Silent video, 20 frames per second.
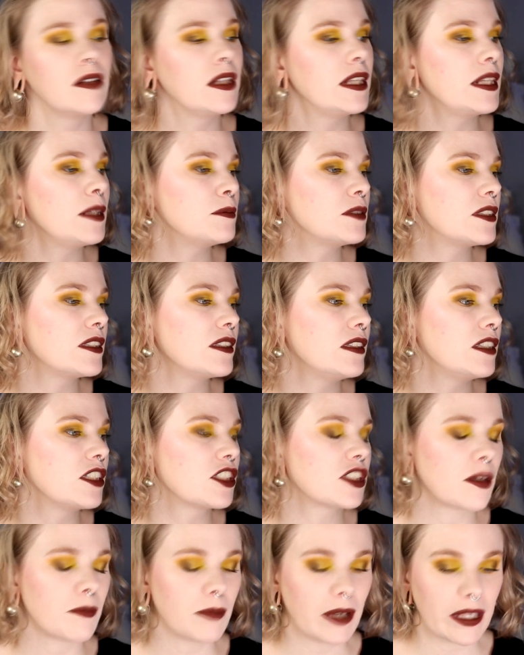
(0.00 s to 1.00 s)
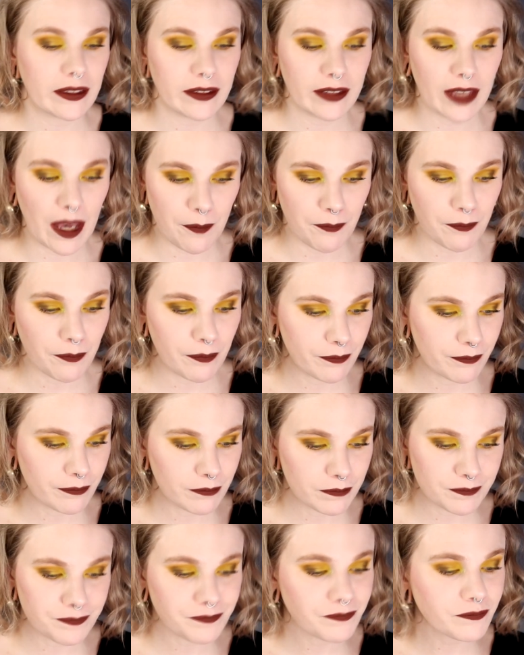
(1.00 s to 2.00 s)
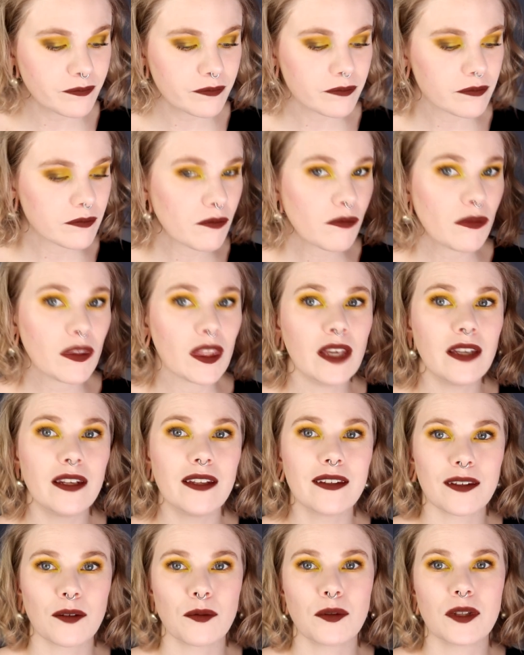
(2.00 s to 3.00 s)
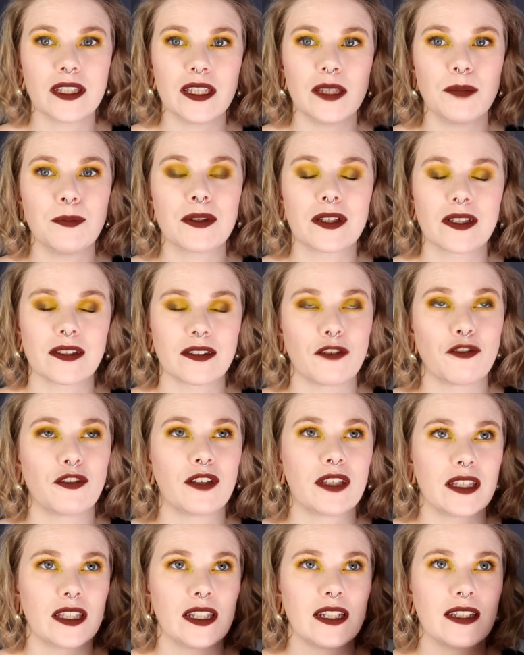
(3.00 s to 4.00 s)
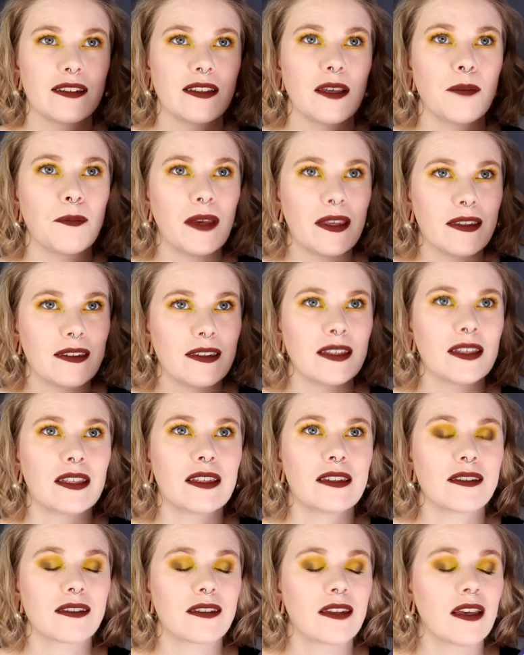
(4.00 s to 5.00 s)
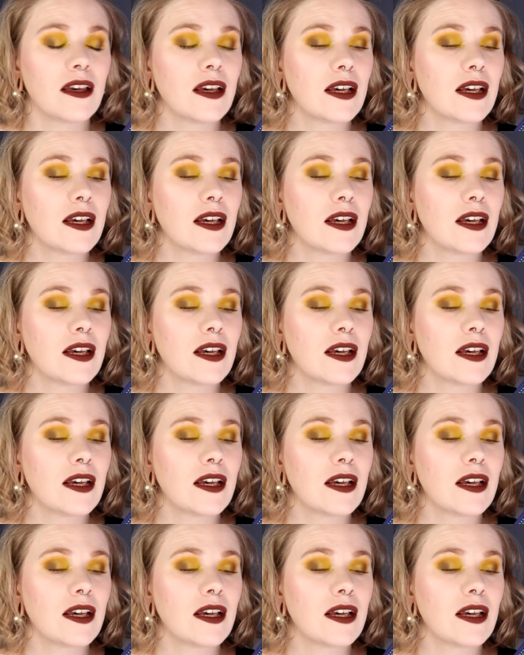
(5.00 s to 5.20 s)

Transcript: limited edition but yeah it is I will keep because I think it is amazing it's